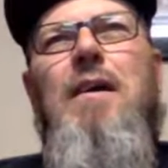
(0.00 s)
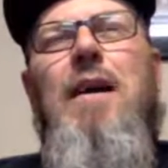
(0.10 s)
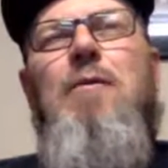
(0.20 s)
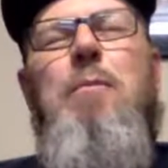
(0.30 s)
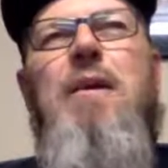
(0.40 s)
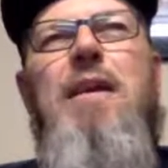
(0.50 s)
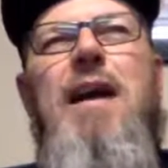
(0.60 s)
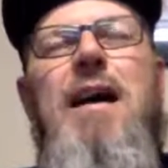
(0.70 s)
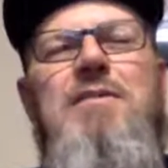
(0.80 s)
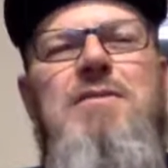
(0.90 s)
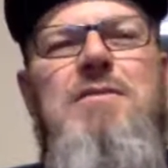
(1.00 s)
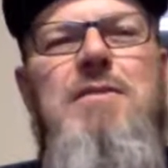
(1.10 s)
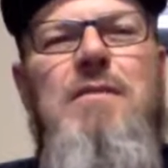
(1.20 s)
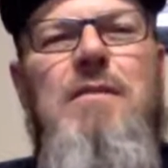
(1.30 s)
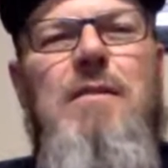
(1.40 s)
everybody
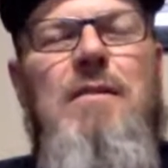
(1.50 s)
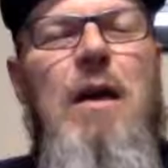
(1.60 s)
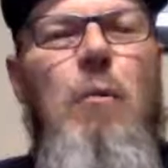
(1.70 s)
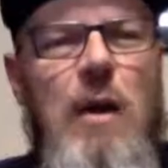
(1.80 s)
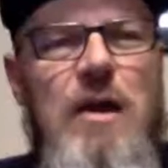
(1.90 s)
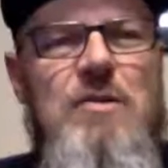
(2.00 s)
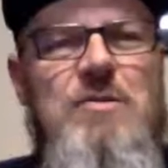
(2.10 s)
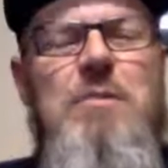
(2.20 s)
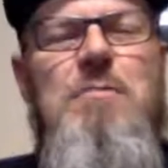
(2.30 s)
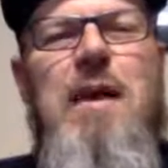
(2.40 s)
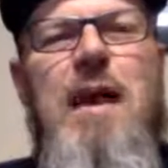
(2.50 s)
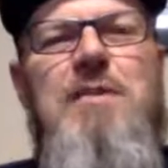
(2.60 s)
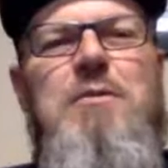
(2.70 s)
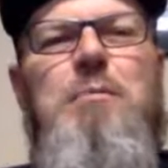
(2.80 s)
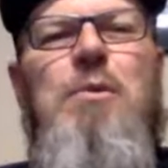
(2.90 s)
that wears them
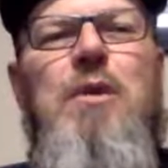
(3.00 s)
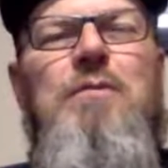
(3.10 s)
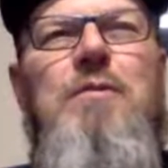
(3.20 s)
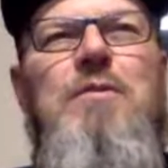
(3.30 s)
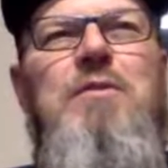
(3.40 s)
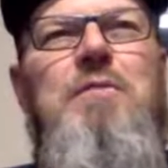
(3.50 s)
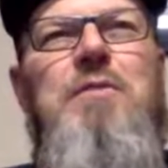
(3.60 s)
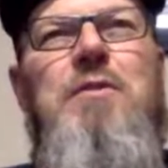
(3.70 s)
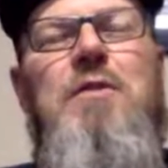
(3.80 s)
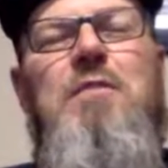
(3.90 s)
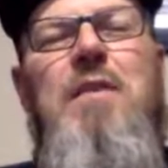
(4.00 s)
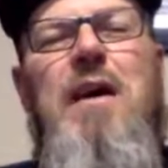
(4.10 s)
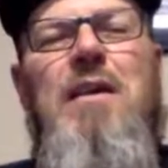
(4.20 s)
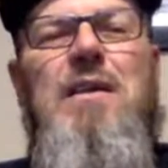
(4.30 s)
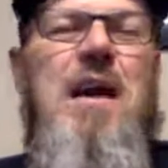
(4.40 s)
has a preference. Now, if you're in
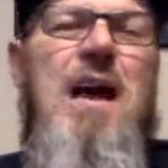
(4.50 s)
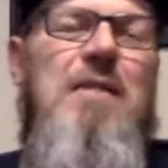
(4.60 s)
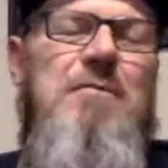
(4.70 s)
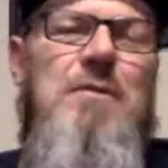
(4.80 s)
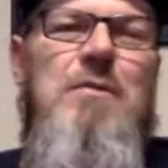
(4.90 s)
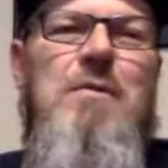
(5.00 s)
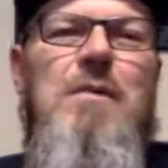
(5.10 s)
Nevada, you have to,